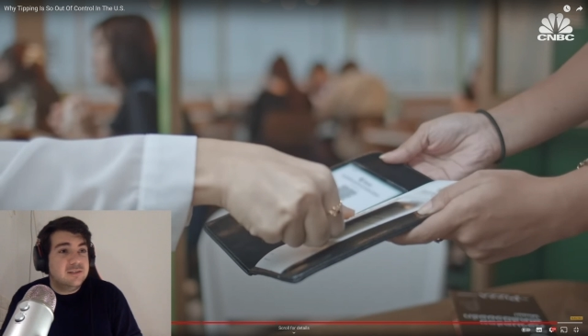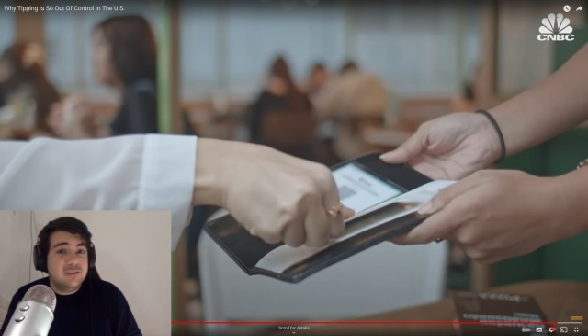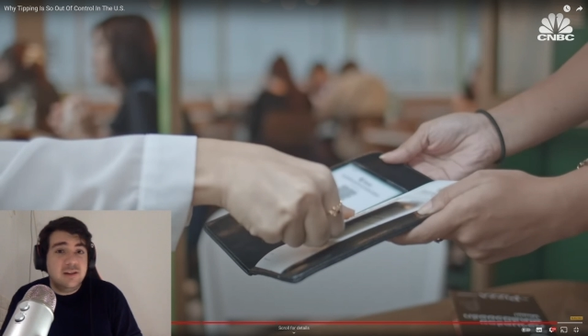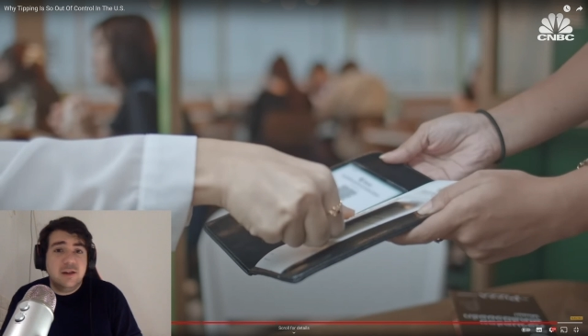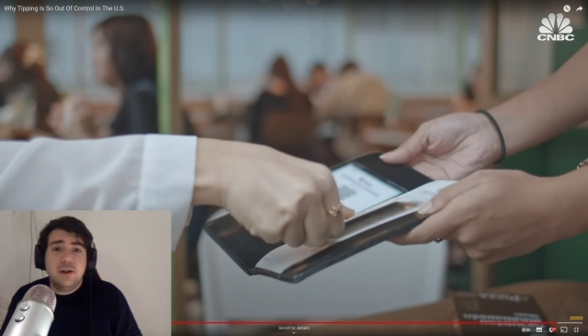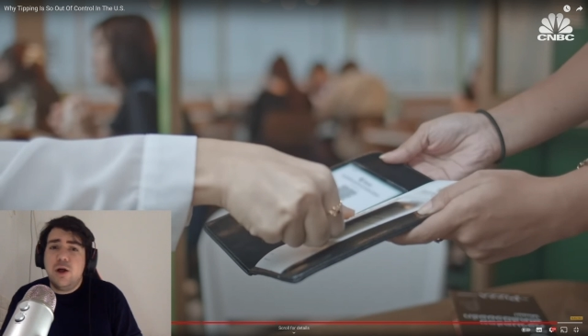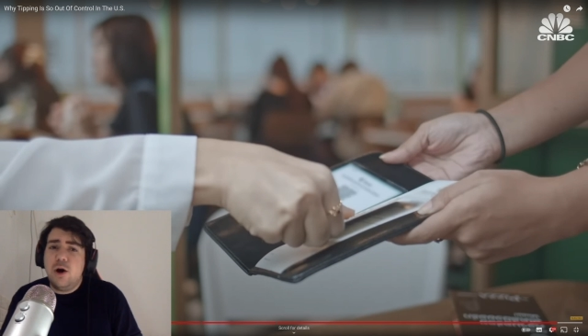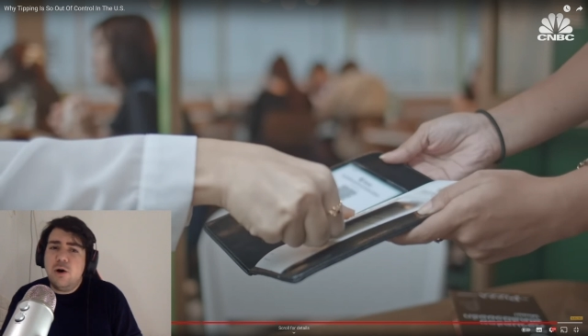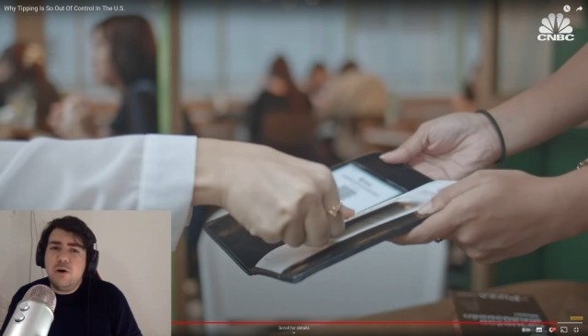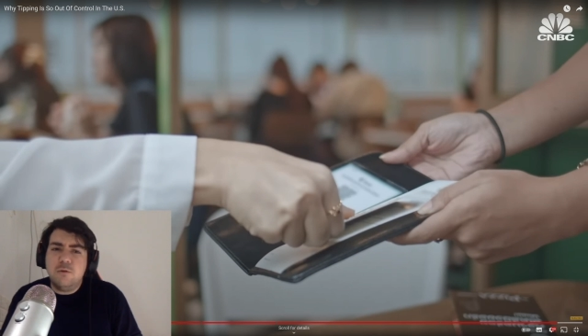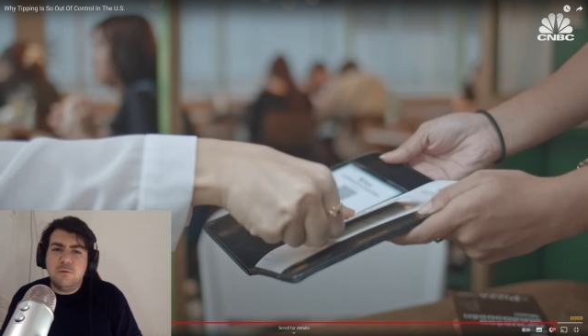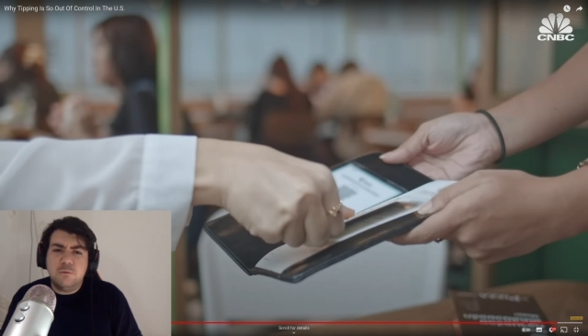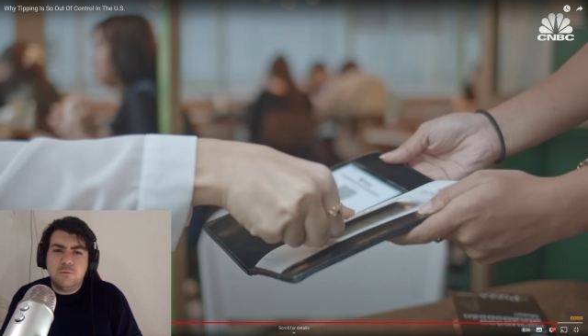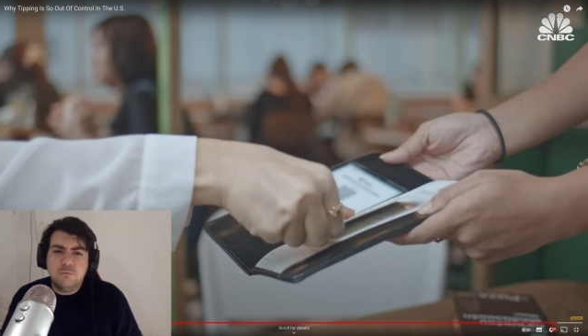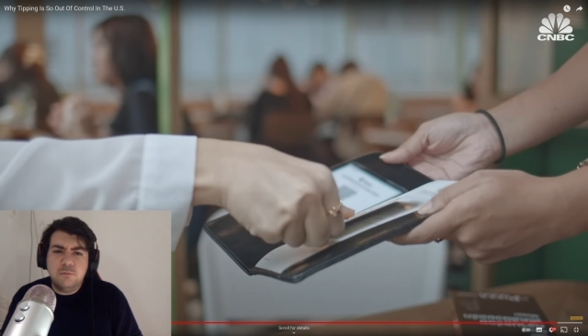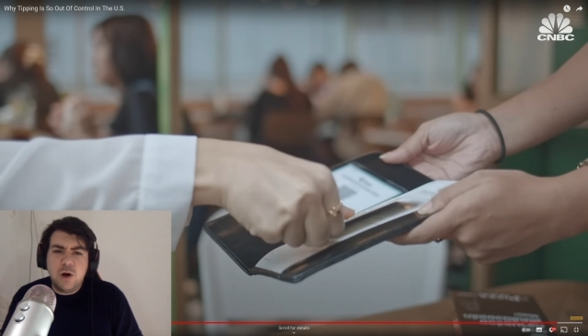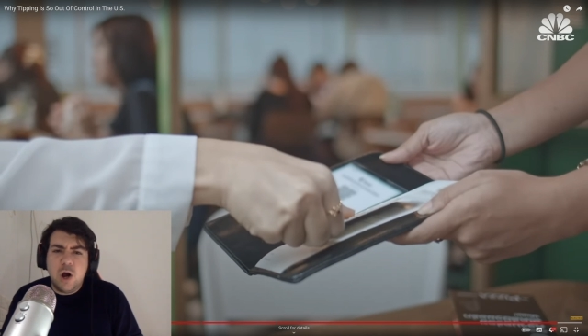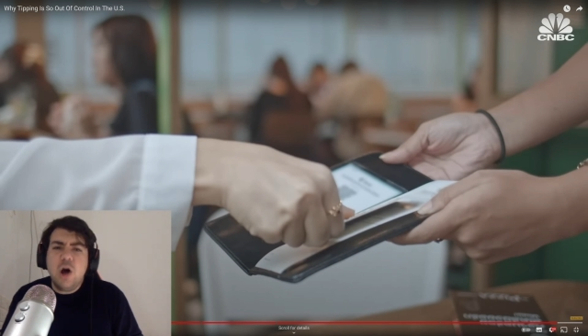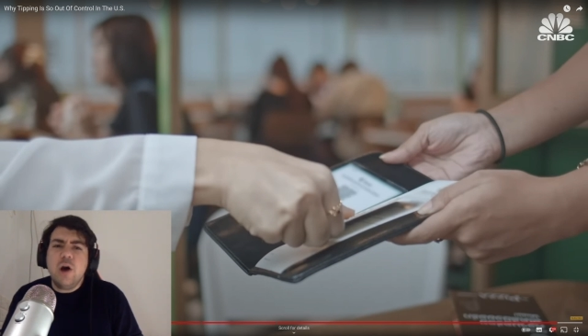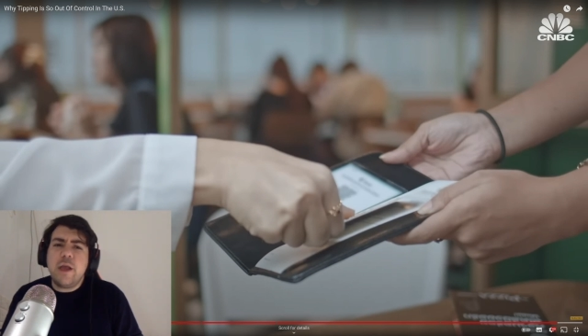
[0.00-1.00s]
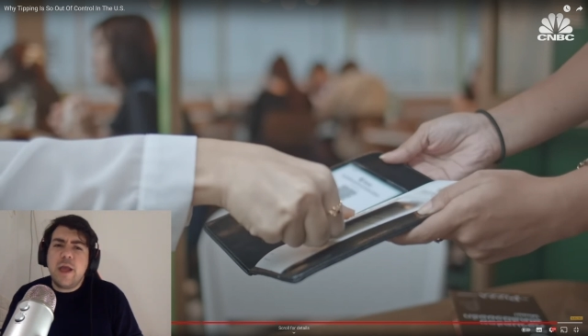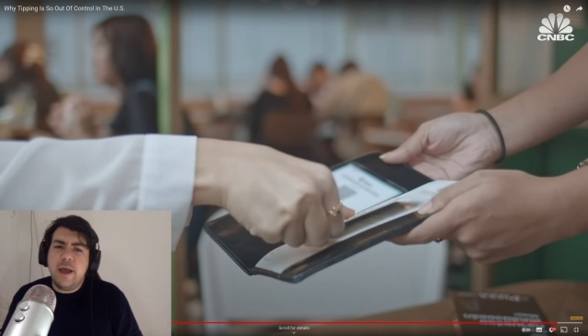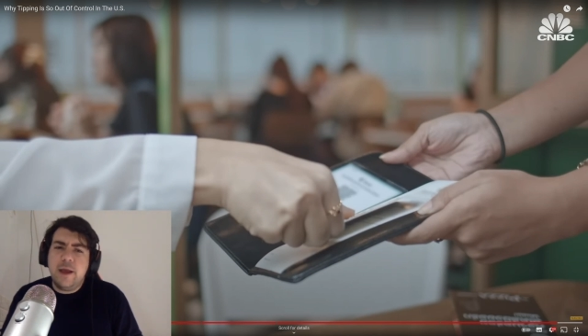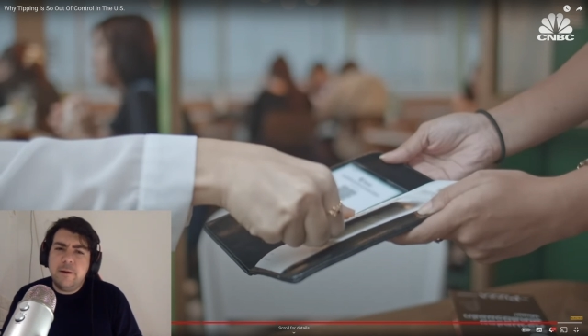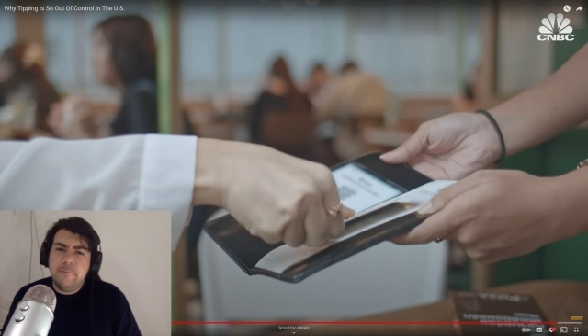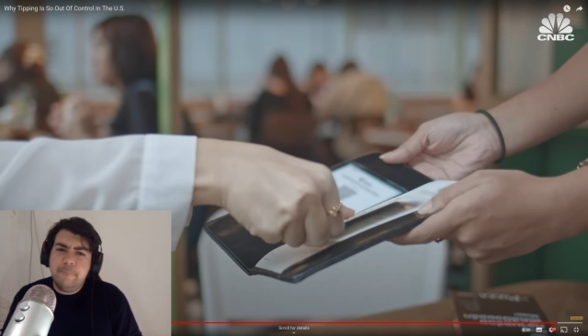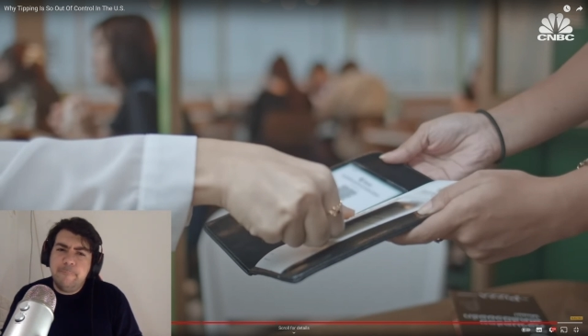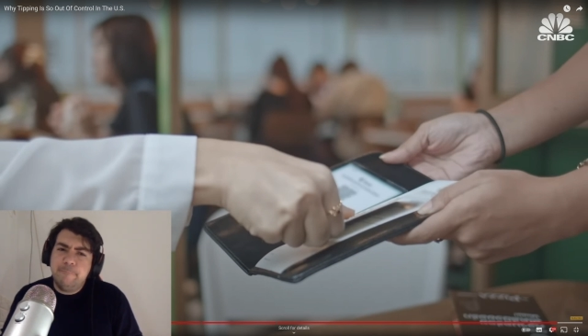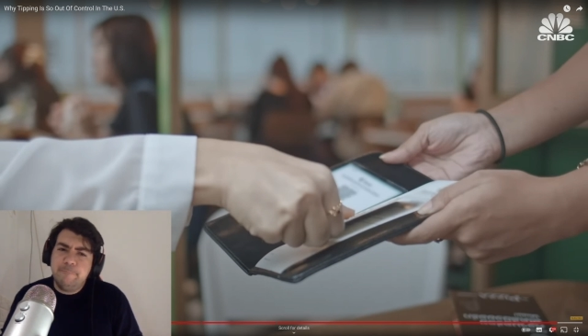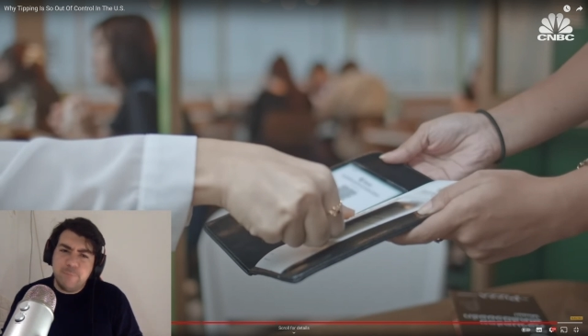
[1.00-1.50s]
said, "Oh, okay,